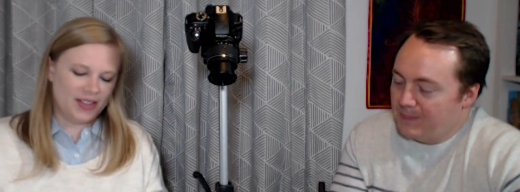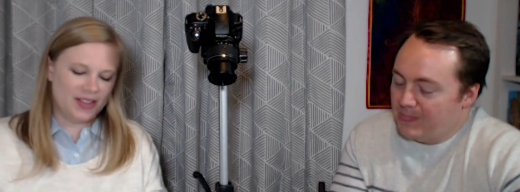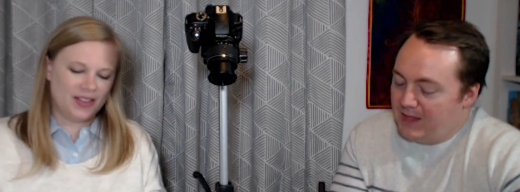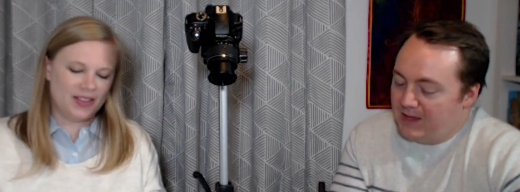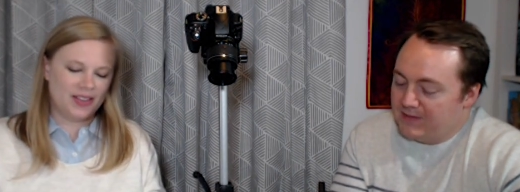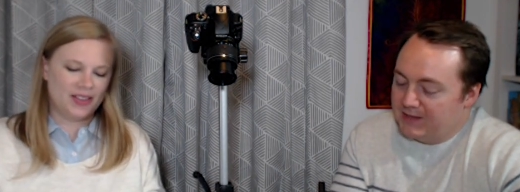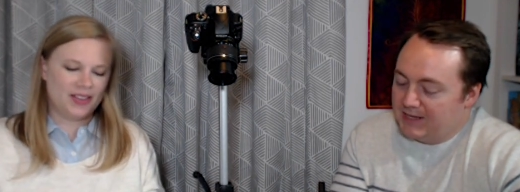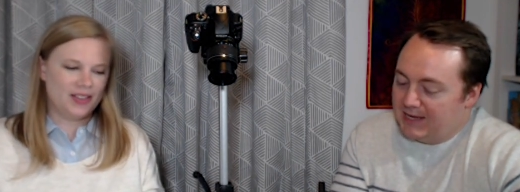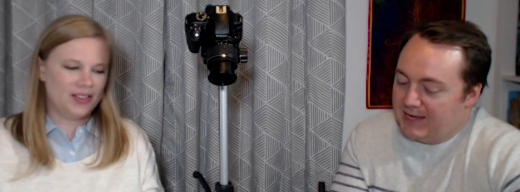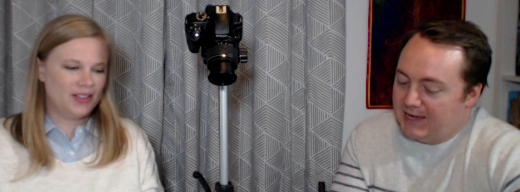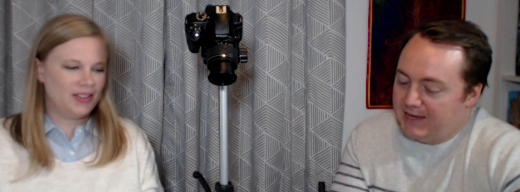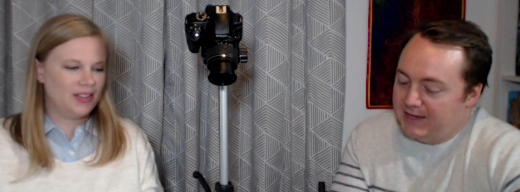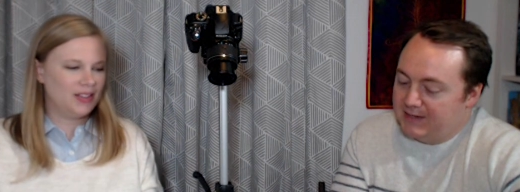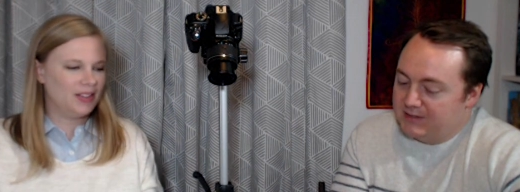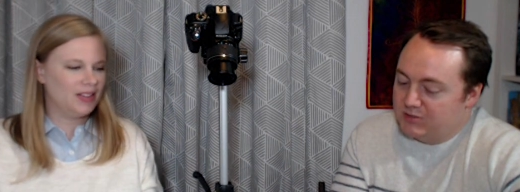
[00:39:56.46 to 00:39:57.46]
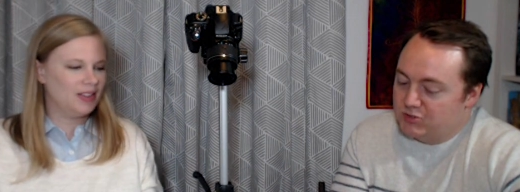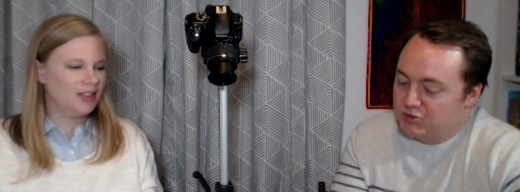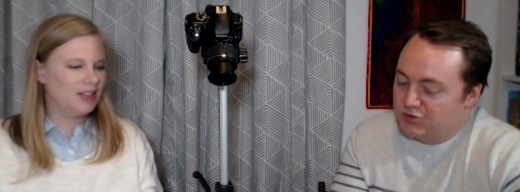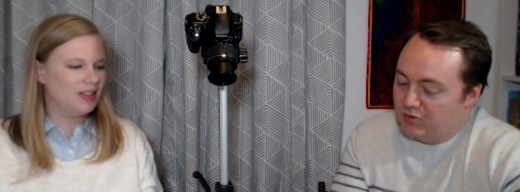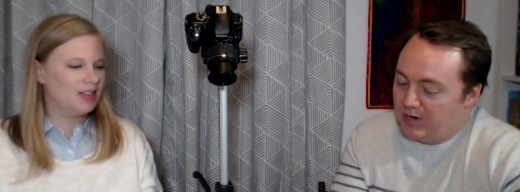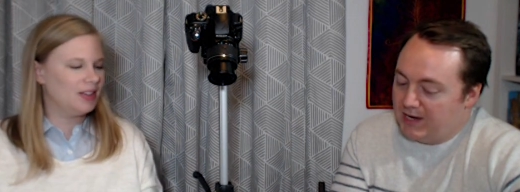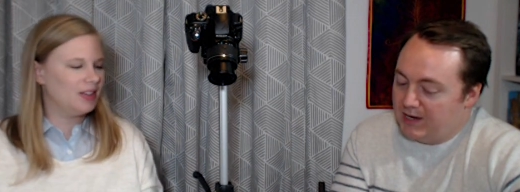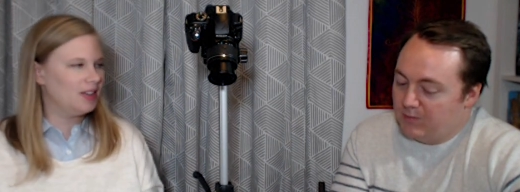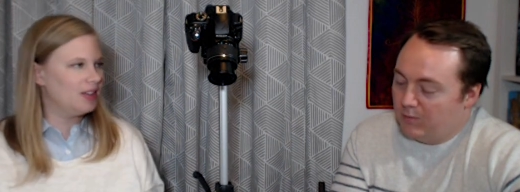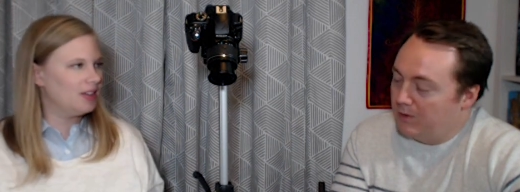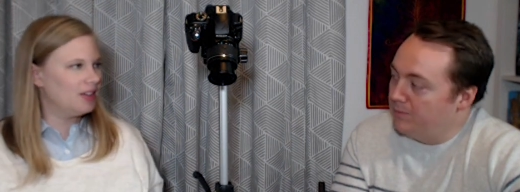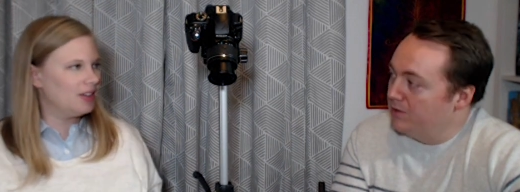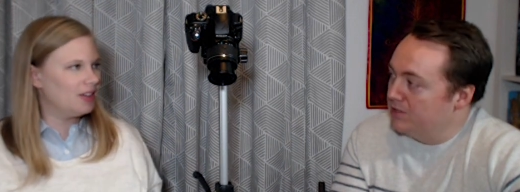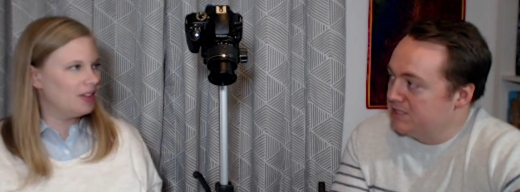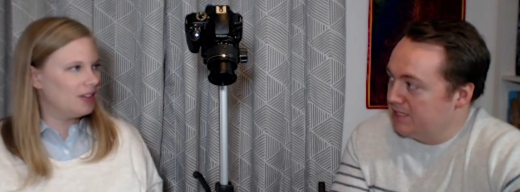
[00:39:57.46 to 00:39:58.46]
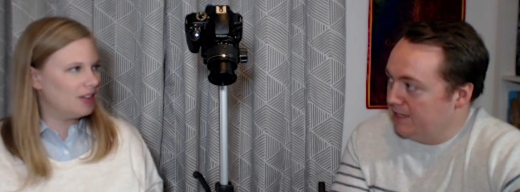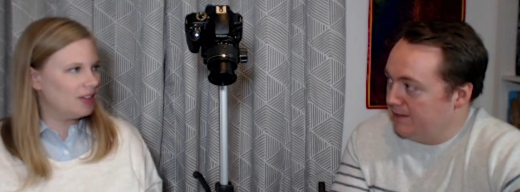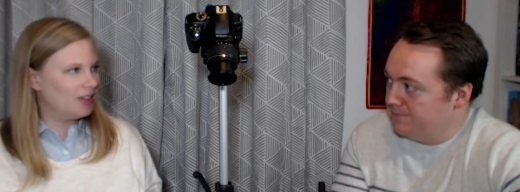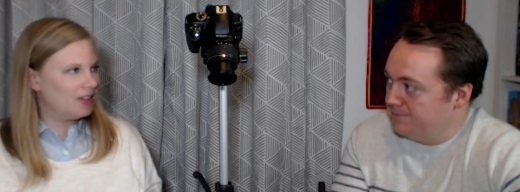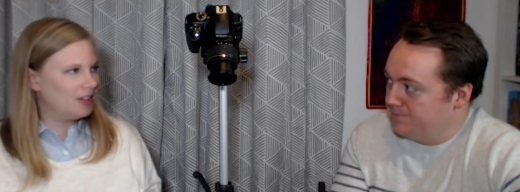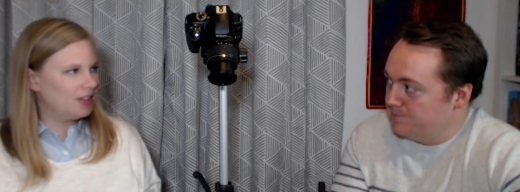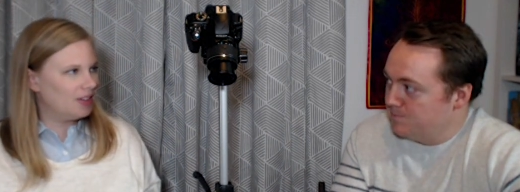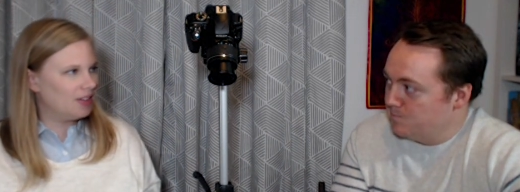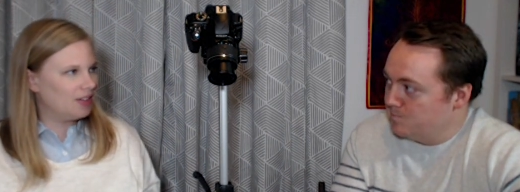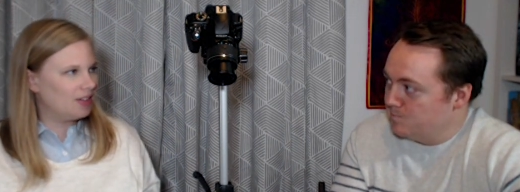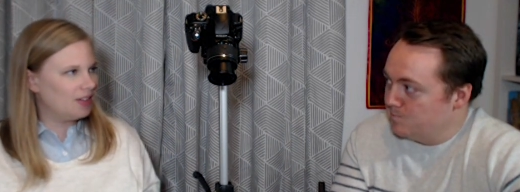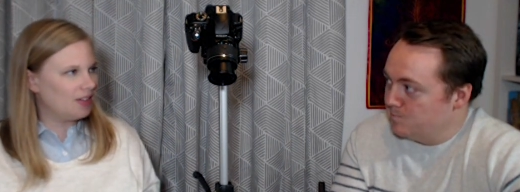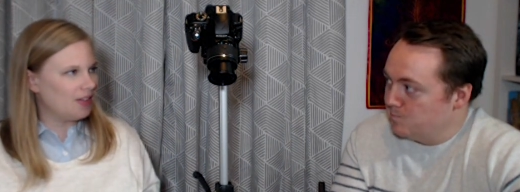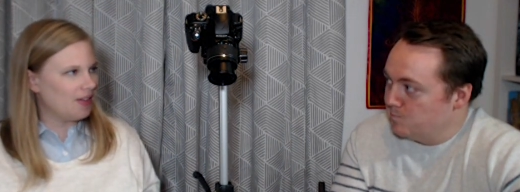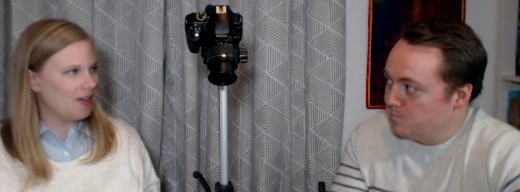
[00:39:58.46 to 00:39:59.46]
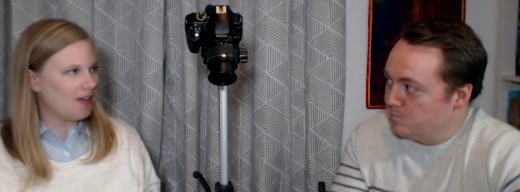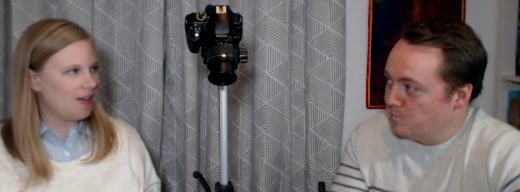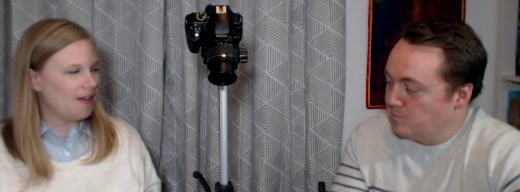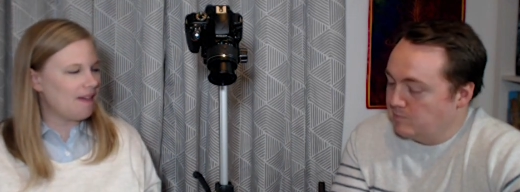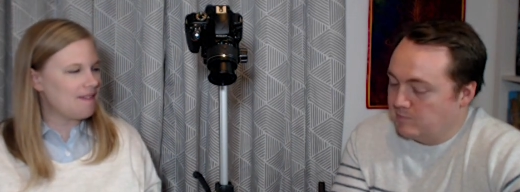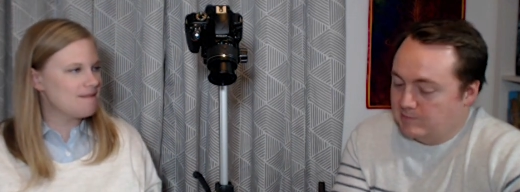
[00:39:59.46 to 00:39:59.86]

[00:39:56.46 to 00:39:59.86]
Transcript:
Speaker 1: I think I try one more time Uh huh.